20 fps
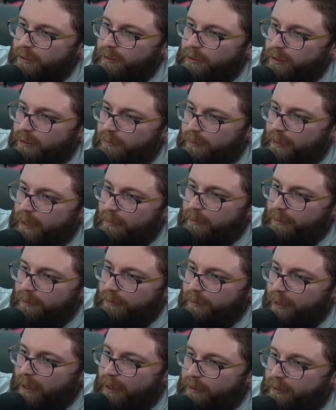to be able to
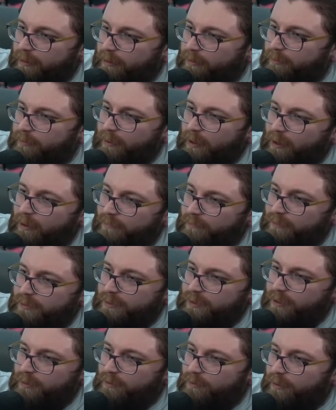buy another pair of
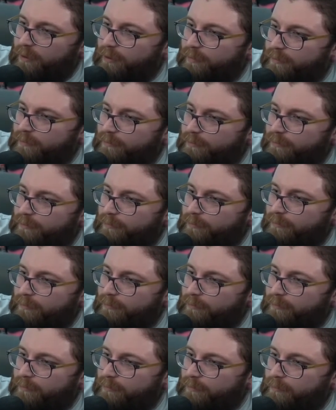this underwear.
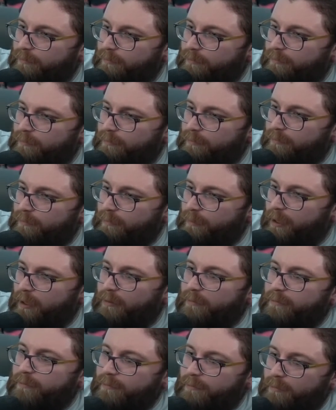Yeah,
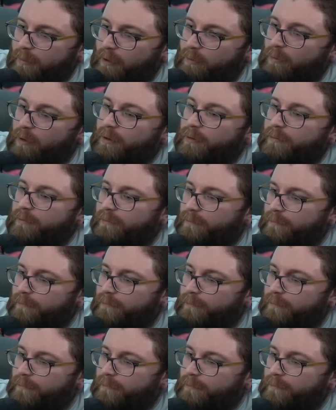I would.